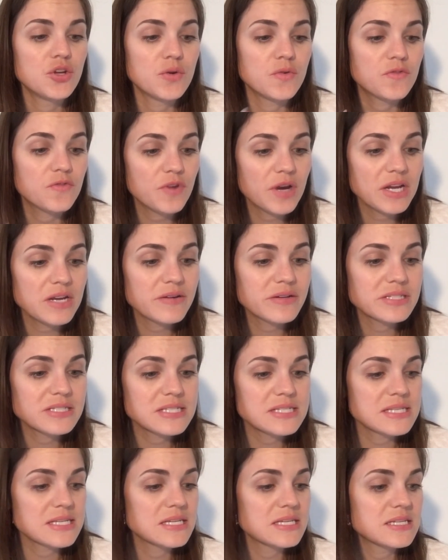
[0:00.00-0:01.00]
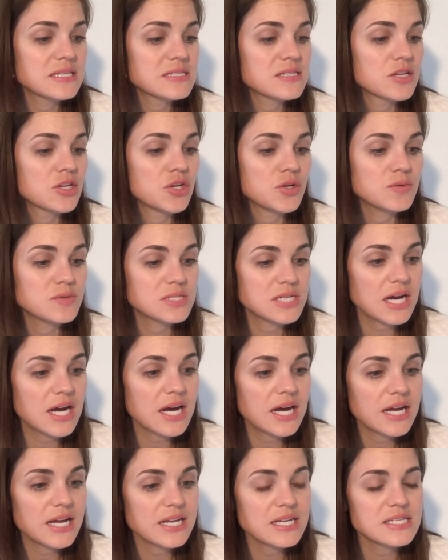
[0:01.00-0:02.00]
fragrances, no
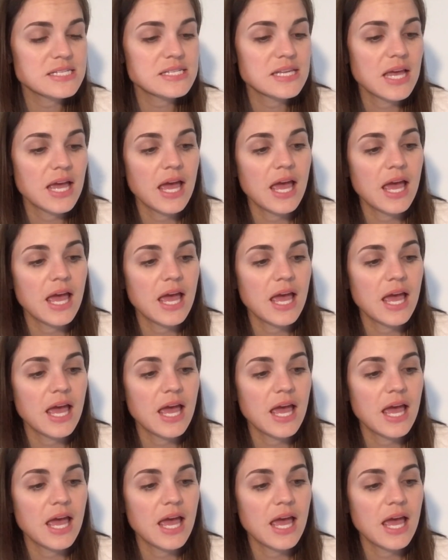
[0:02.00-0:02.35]
dyes.